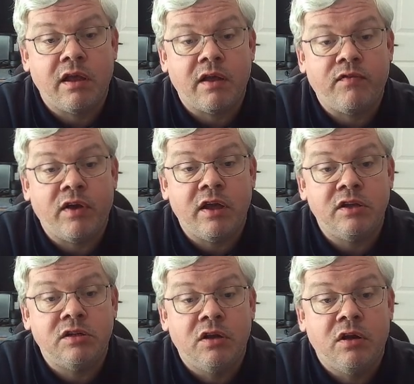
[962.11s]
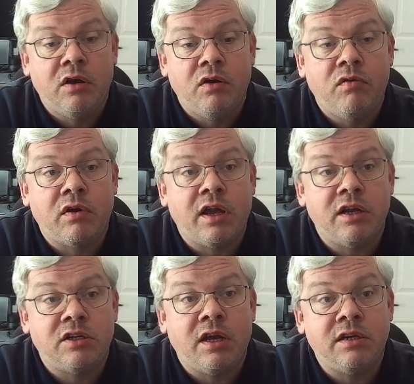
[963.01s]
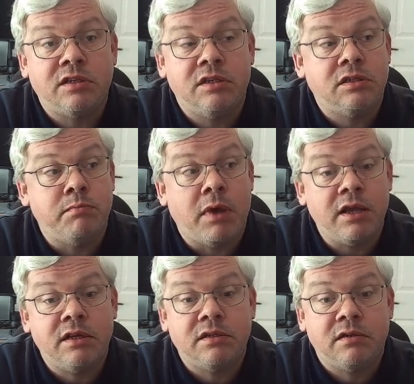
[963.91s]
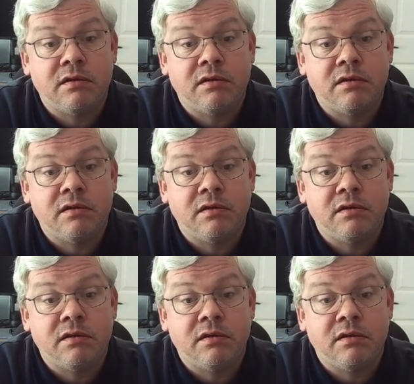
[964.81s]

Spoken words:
f8, rook h8 is mate.